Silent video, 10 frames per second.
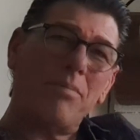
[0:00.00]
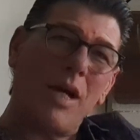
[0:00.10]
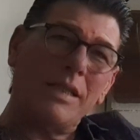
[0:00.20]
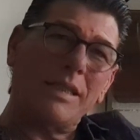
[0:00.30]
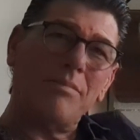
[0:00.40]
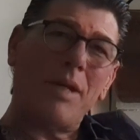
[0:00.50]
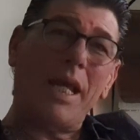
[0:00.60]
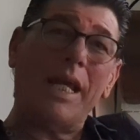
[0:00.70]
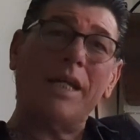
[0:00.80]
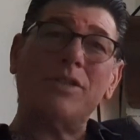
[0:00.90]
pricing
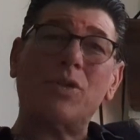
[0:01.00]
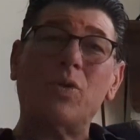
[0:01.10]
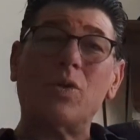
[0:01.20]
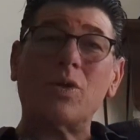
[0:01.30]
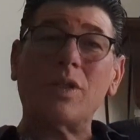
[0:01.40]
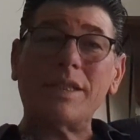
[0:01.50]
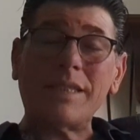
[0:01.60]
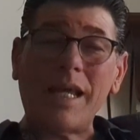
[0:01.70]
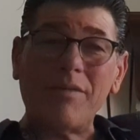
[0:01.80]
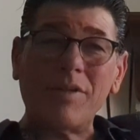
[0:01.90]
page, or let's
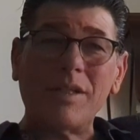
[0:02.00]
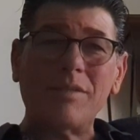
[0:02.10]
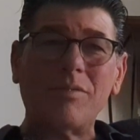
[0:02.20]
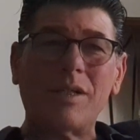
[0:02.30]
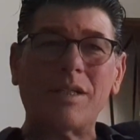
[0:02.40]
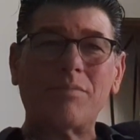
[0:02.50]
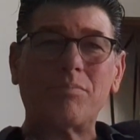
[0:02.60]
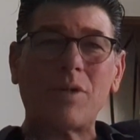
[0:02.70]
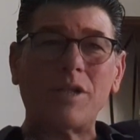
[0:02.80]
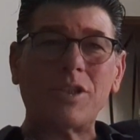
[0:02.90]
have a
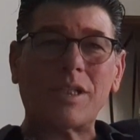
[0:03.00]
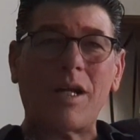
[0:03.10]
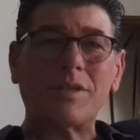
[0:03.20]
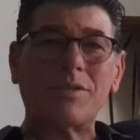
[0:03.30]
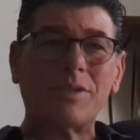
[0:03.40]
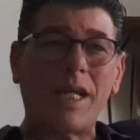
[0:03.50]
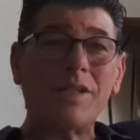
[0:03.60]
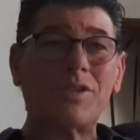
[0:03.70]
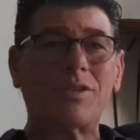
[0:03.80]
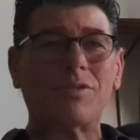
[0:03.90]
project
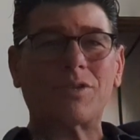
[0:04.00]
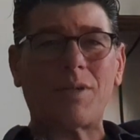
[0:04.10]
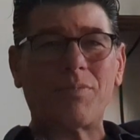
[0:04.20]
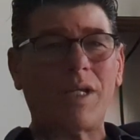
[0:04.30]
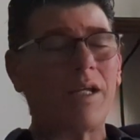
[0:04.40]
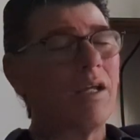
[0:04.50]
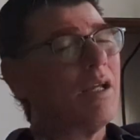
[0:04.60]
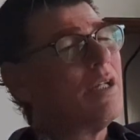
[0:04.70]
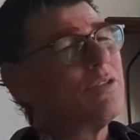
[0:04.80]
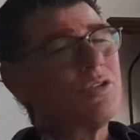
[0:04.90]
consultation or something.
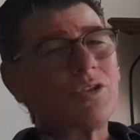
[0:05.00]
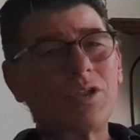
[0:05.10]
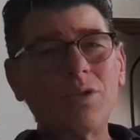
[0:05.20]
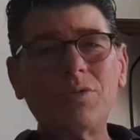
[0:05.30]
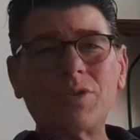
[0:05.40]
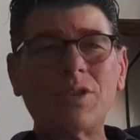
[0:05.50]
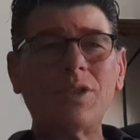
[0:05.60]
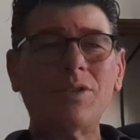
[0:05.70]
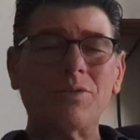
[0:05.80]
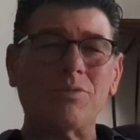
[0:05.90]
Too
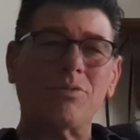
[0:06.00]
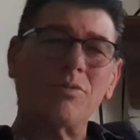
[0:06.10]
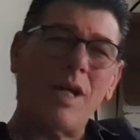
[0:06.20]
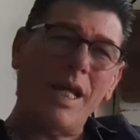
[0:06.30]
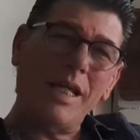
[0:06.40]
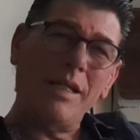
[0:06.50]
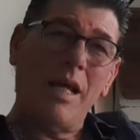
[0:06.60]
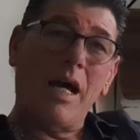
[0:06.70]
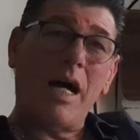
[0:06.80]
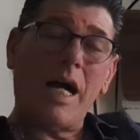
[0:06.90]
soon, right?
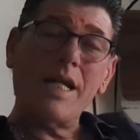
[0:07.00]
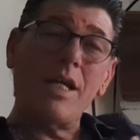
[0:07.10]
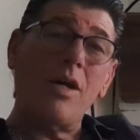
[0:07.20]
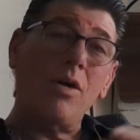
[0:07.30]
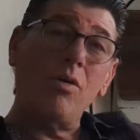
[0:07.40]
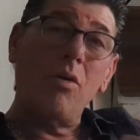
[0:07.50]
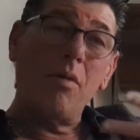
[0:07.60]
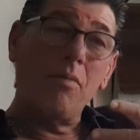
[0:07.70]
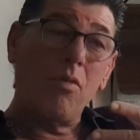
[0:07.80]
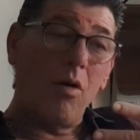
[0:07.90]
I know
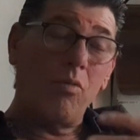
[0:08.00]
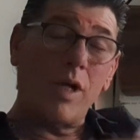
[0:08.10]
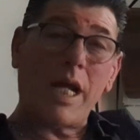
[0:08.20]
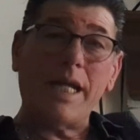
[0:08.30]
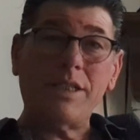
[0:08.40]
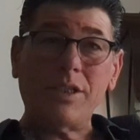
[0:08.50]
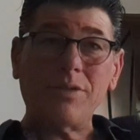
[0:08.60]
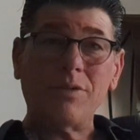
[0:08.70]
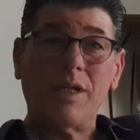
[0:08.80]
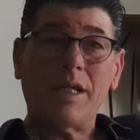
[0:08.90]
what I
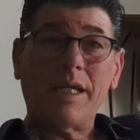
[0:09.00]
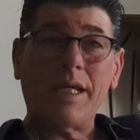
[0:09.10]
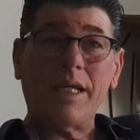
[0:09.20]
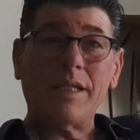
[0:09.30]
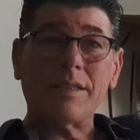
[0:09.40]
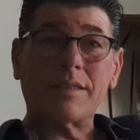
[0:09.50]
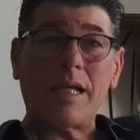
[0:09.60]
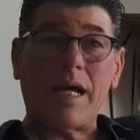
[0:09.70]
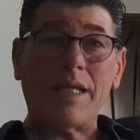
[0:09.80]
do is I